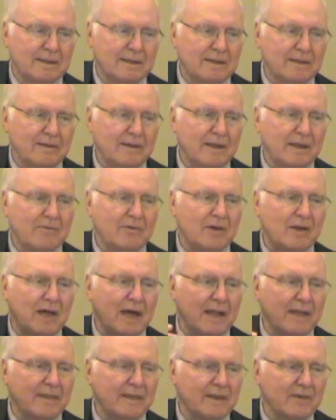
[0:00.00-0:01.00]
You'd have a
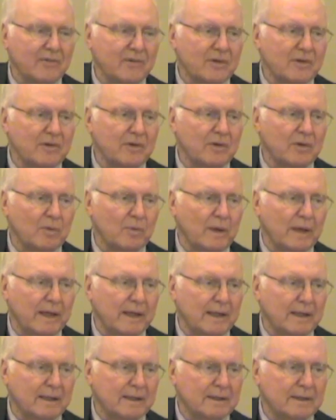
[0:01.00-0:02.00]
lot of things go your
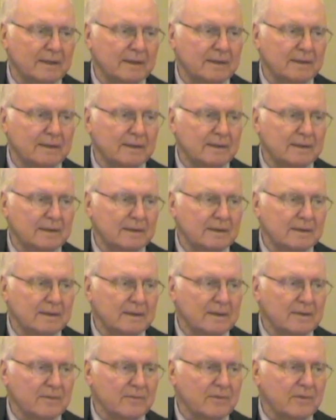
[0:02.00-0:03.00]
way.
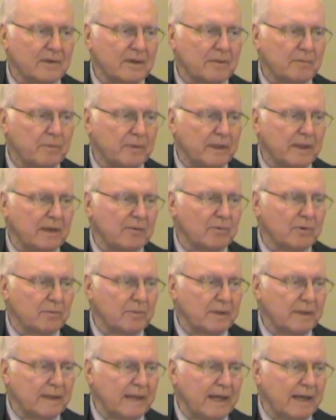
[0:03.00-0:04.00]
So you had plenty of room
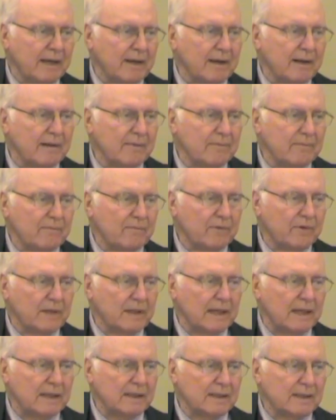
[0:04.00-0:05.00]
to thank God for
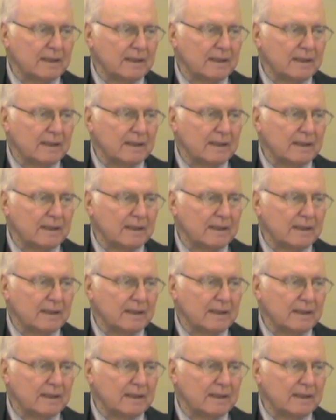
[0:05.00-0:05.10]
that.